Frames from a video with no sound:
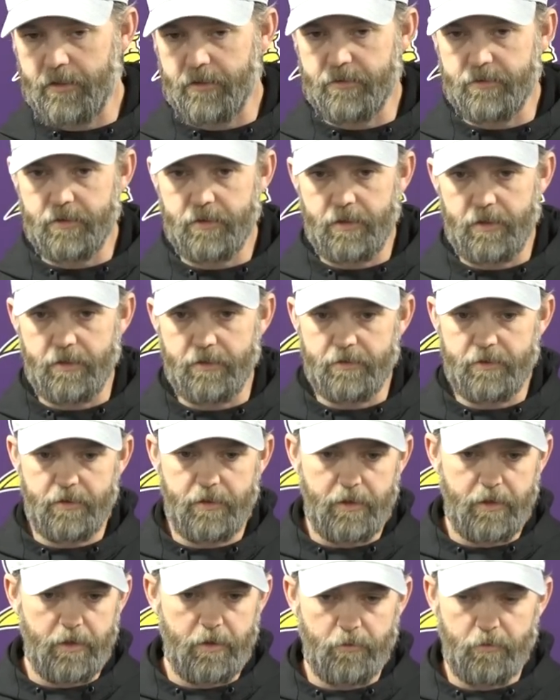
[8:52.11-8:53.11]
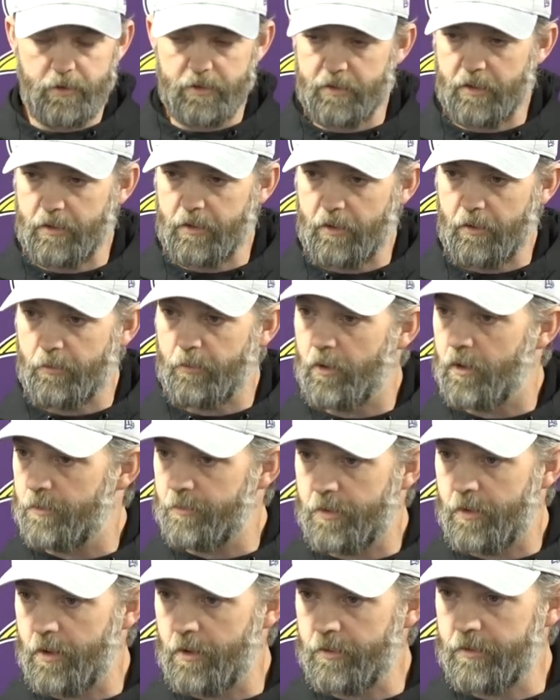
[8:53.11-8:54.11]
is was a little more
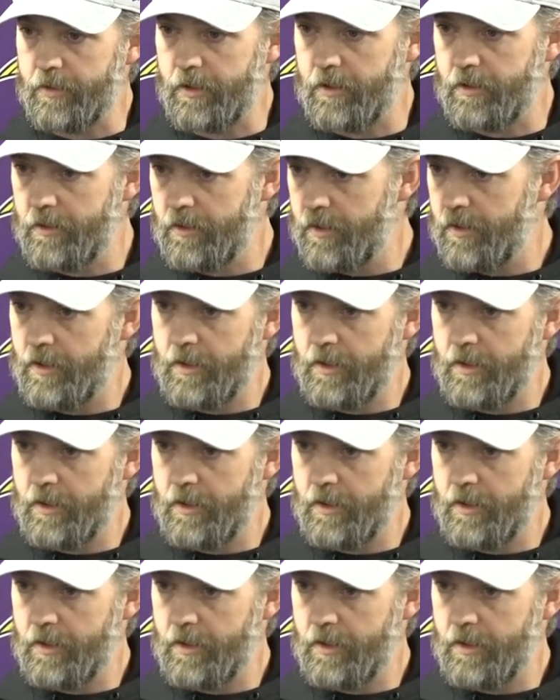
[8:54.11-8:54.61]
prone to